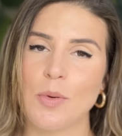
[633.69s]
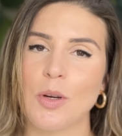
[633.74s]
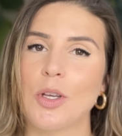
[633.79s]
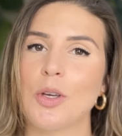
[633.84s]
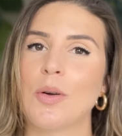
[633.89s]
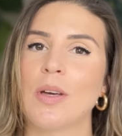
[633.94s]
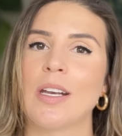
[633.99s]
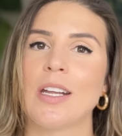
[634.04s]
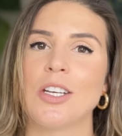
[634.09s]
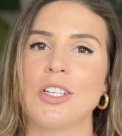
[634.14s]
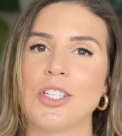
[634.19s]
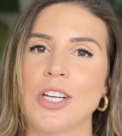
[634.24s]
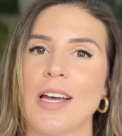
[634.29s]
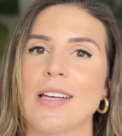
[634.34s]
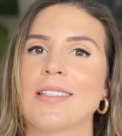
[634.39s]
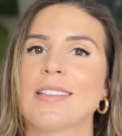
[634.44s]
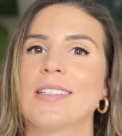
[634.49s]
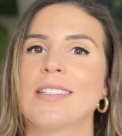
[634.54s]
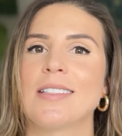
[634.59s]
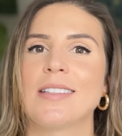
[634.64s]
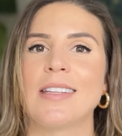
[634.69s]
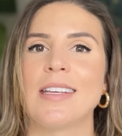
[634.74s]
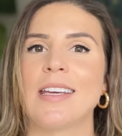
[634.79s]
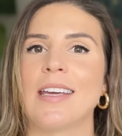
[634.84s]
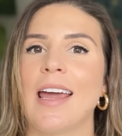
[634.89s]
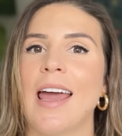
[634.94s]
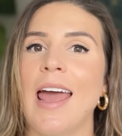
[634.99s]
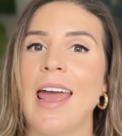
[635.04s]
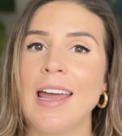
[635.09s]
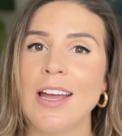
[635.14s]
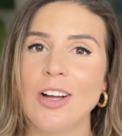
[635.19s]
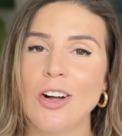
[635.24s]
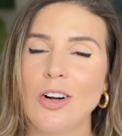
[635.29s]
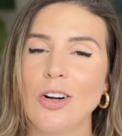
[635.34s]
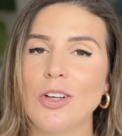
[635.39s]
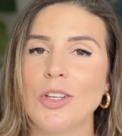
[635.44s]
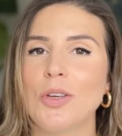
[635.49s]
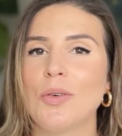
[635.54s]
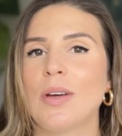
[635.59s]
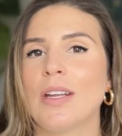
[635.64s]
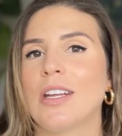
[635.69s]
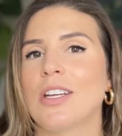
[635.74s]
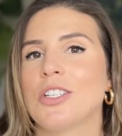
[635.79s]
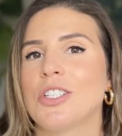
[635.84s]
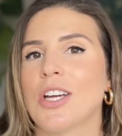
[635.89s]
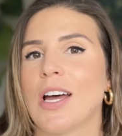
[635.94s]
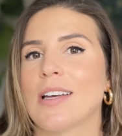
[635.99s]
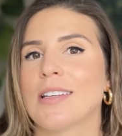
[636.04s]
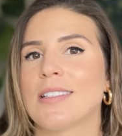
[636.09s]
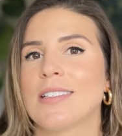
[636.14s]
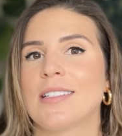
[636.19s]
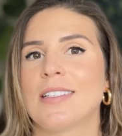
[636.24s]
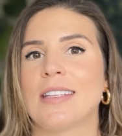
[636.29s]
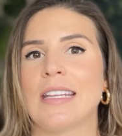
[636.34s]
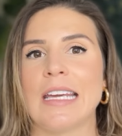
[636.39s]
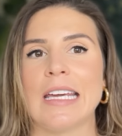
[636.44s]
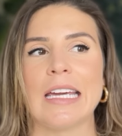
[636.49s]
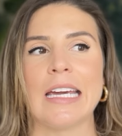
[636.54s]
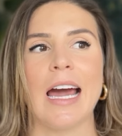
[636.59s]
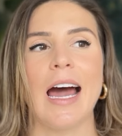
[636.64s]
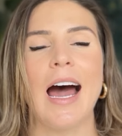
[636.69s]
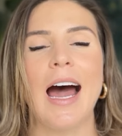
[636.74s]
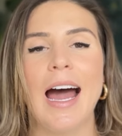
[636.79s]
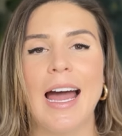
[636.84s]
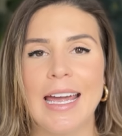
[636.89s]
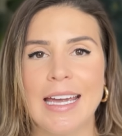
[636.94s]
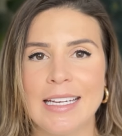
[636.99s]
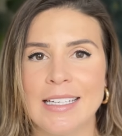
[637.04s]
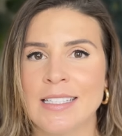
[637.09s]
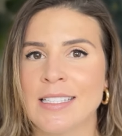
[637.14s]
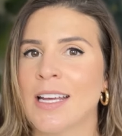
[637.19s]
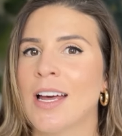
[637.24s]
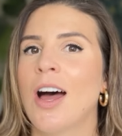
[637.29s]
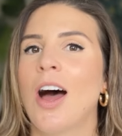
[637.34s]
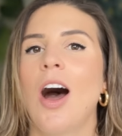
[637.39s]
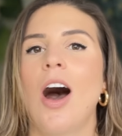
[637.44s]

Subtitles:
where you can adjust the angle, you can adjust the height,